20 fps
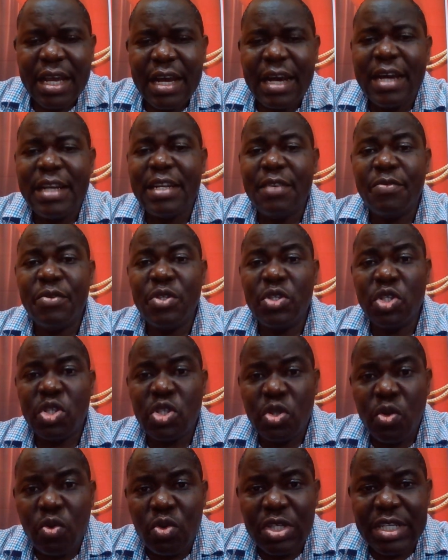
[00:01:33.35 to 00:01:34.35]
and even
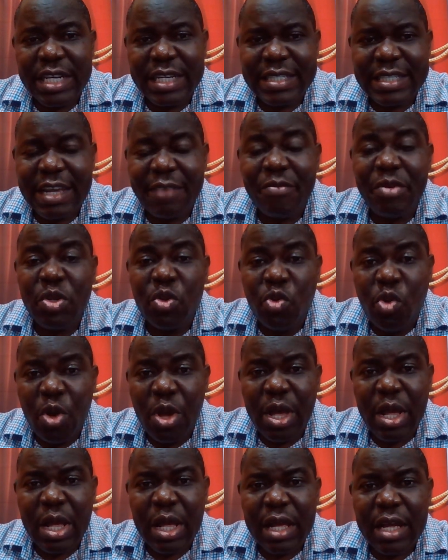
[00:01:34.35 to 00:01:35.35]
soldiers have been
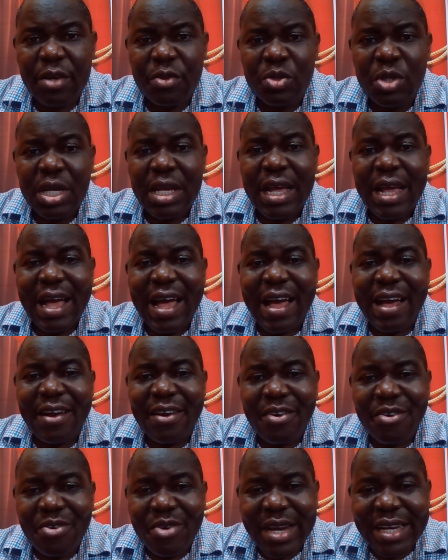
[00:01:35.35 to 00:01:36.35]
going around
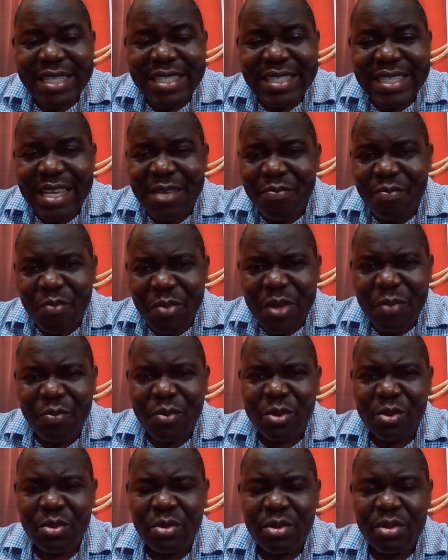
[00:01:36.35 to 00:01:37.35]
arresting
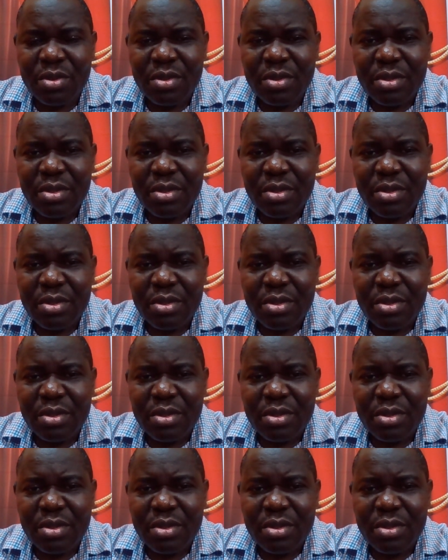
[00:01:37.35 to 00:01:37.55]
people,